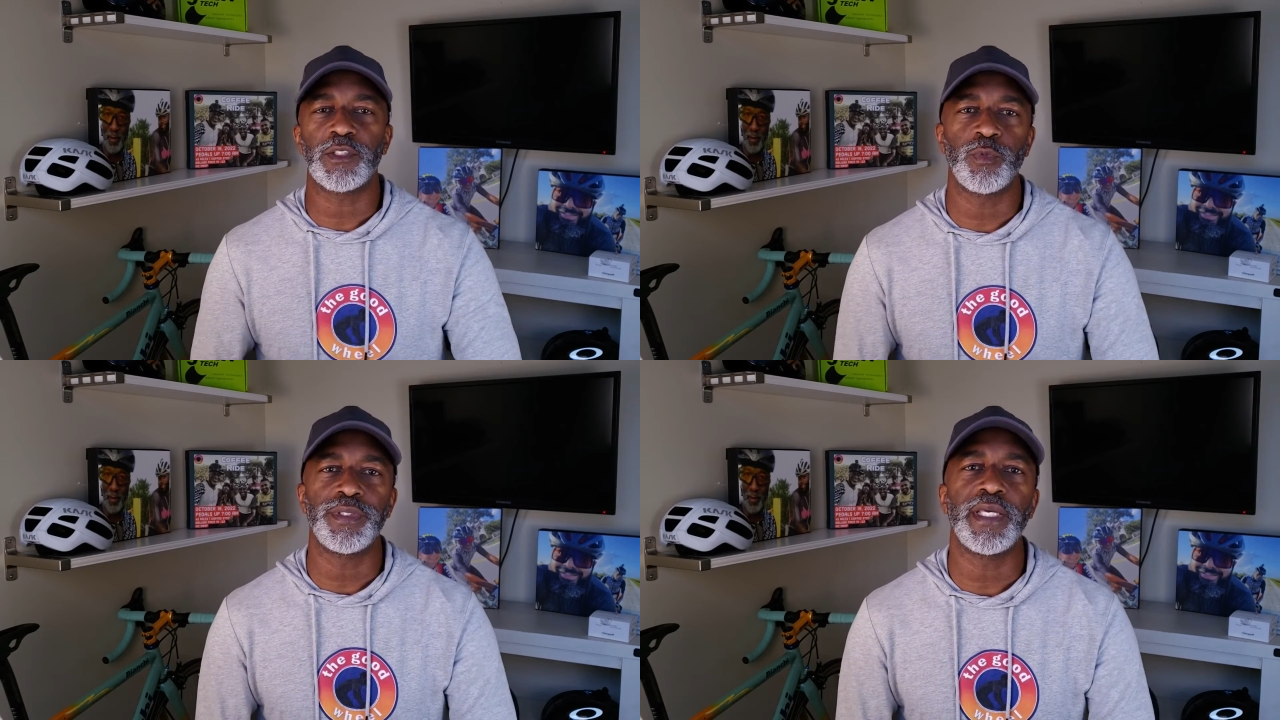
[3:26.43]

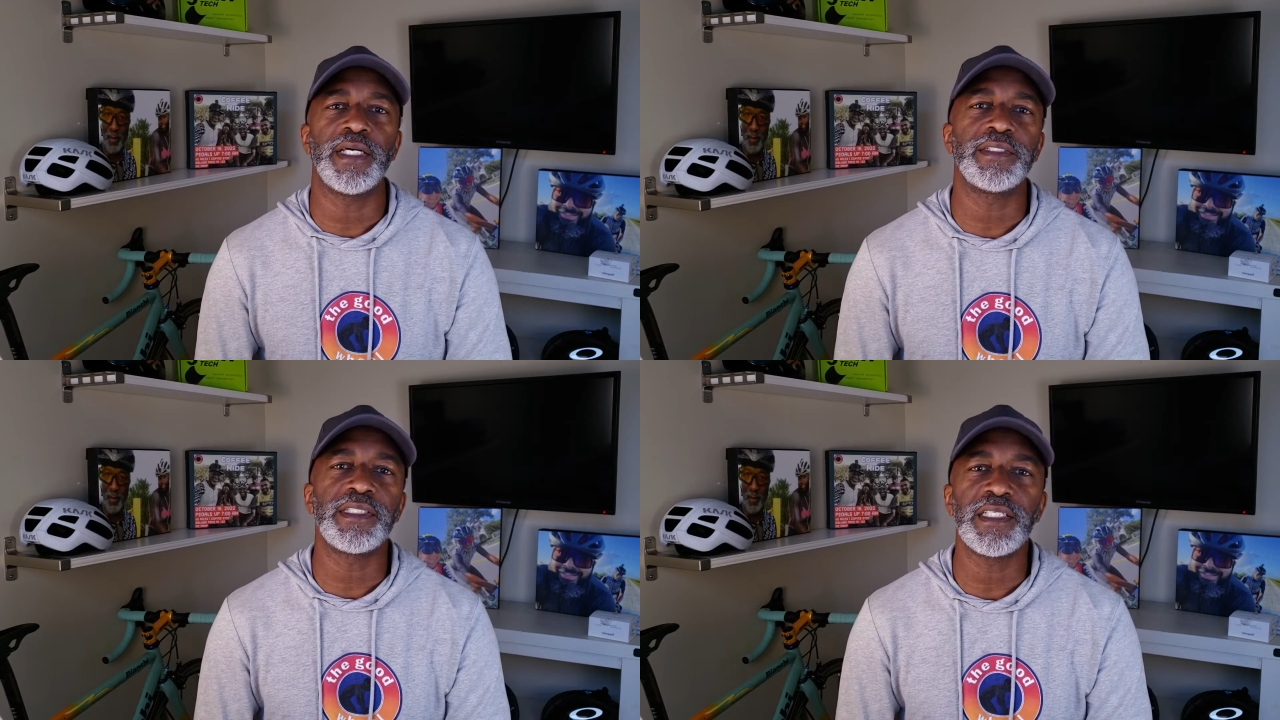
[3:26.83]
with
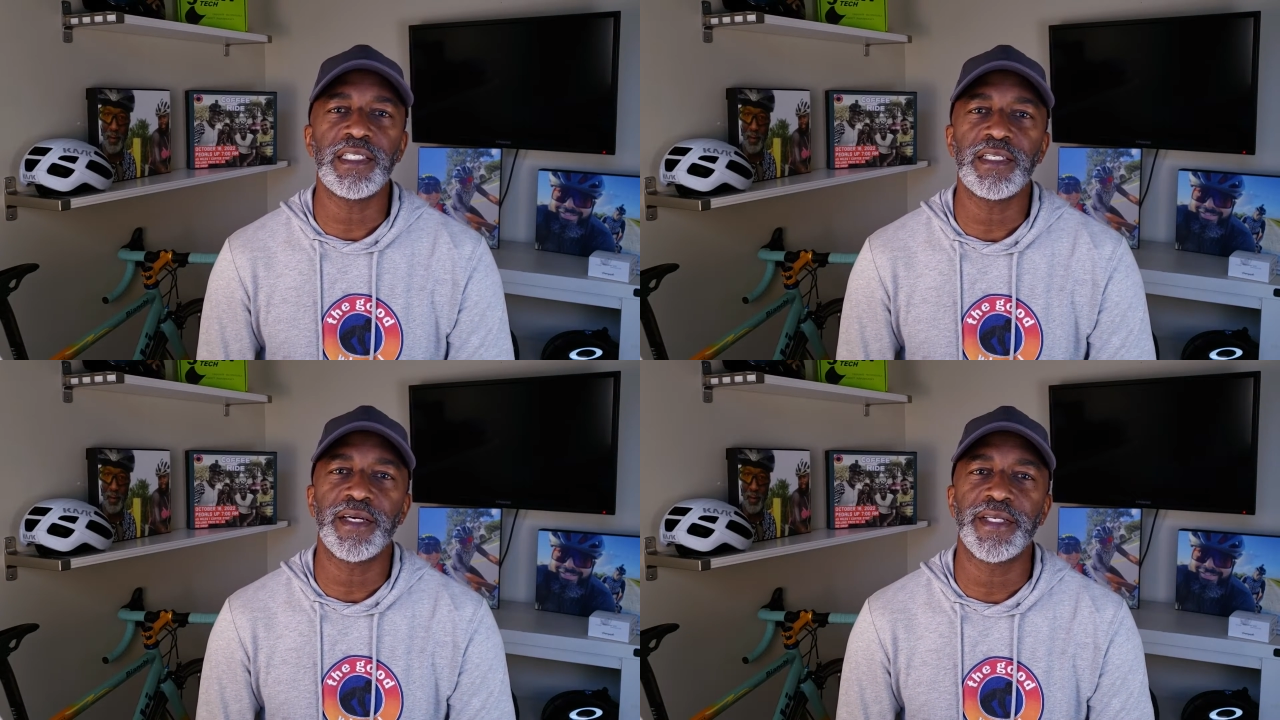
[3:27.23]

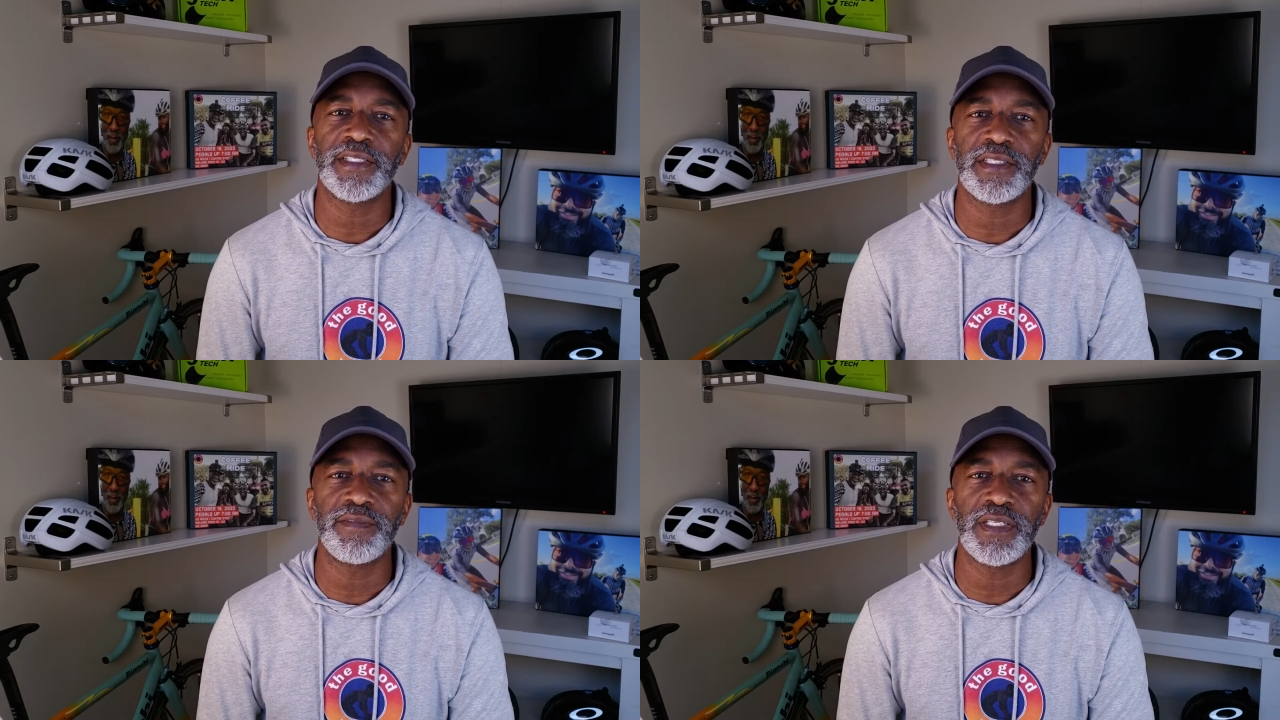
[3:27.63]
LTE
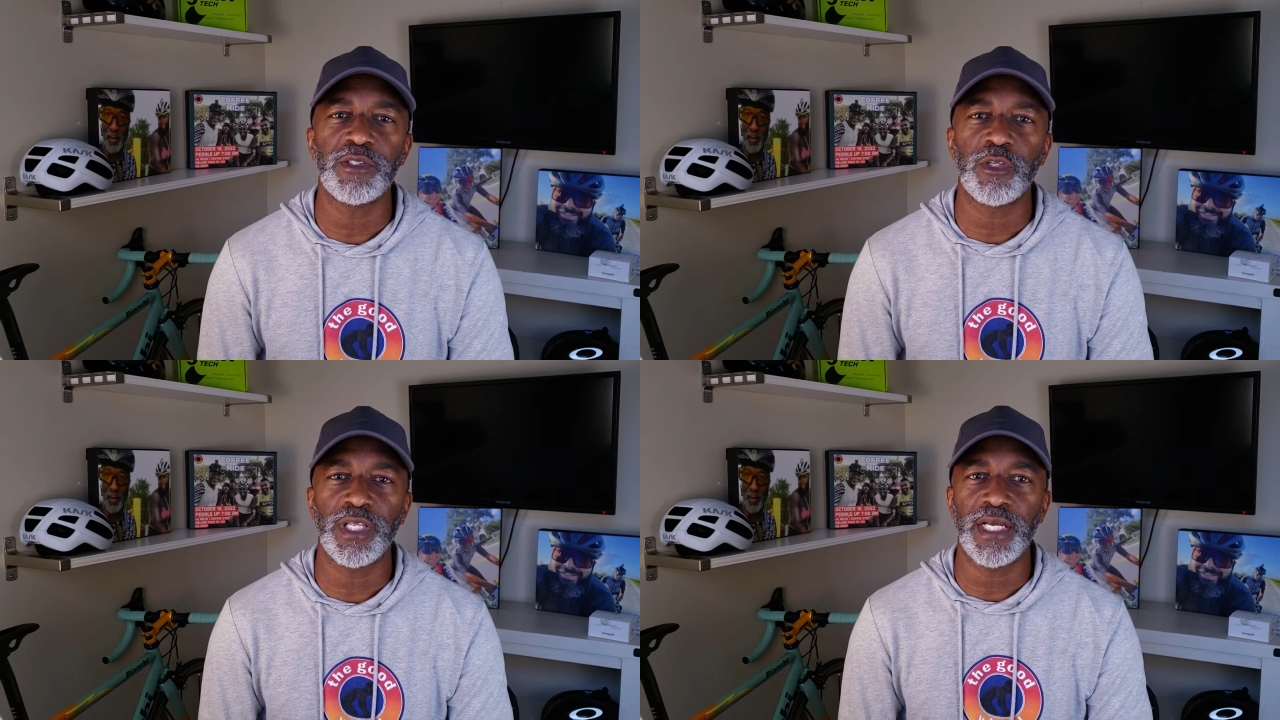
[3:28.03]
connectivity
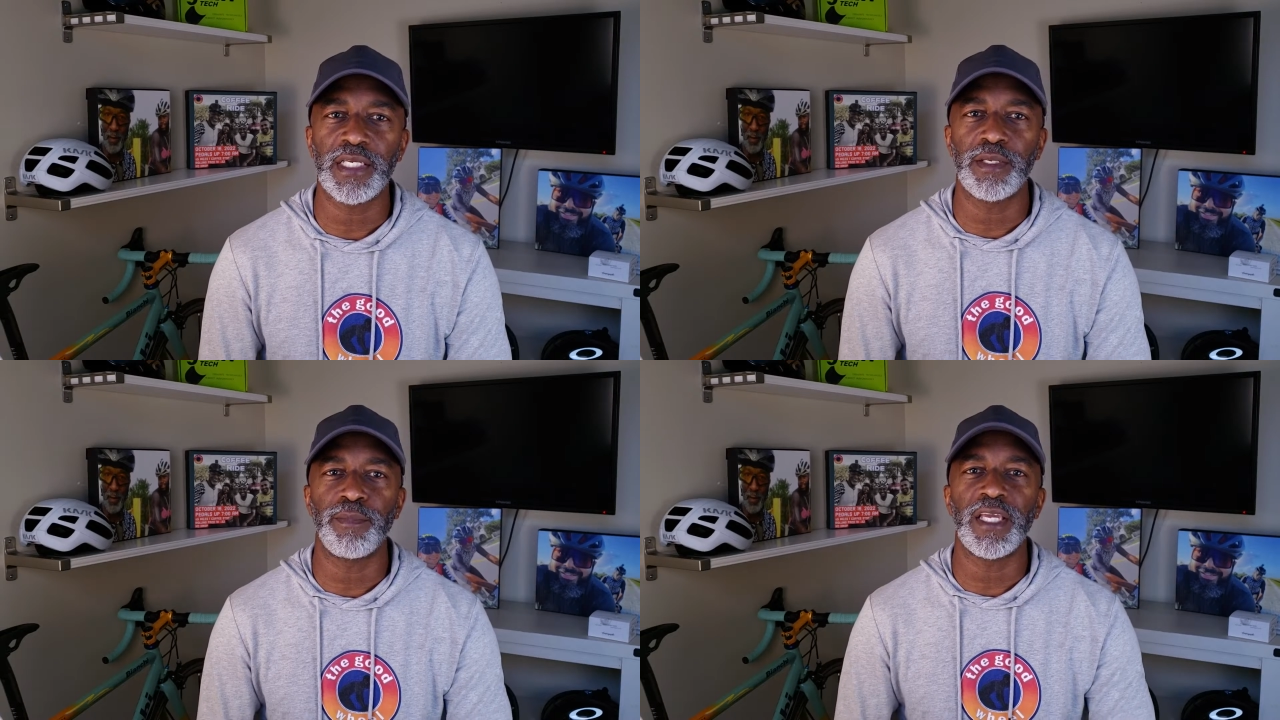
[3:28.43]
so that I
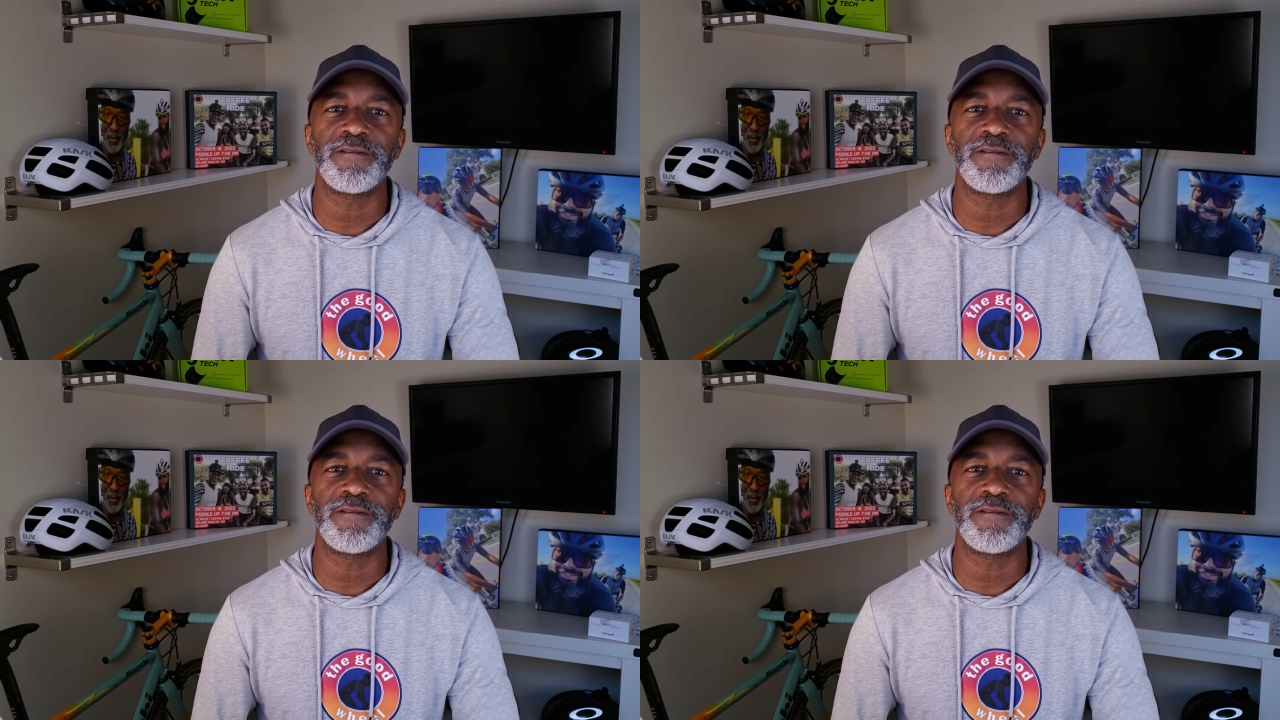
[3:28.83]
can make